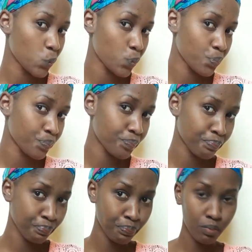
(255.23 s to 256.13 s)
So
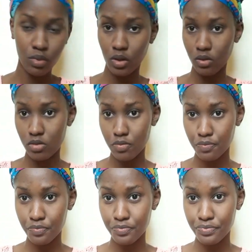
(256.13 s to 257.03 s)
that's that. I
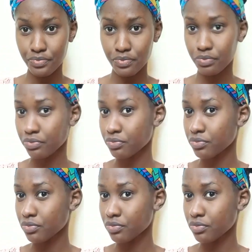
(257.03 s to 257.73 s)
think we're done.